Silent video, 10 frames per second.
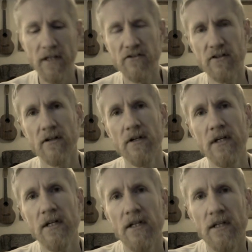It's a
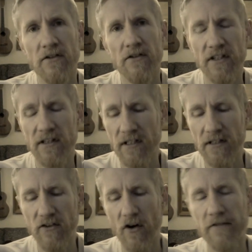sin that
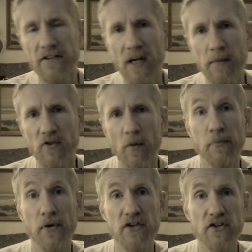is oftentimes so
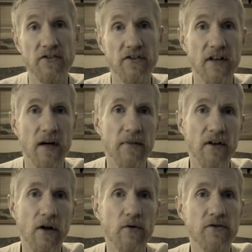precious to them,
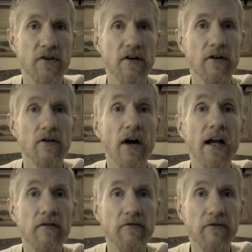they'll go to their
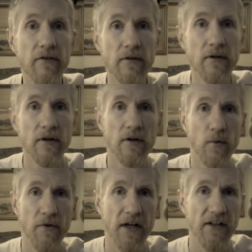grave
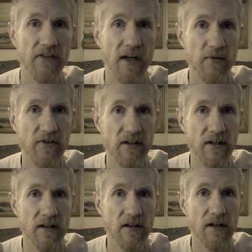with that same
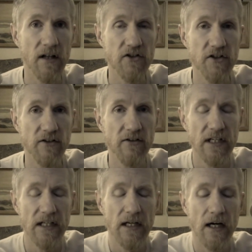sin in their
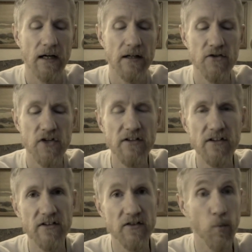clutches.
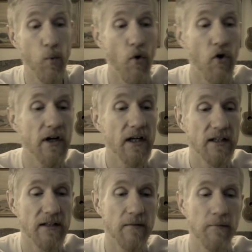Jesus is
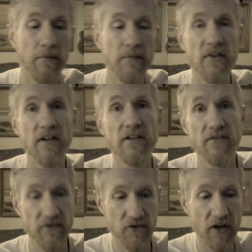warning
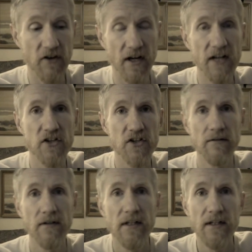this generation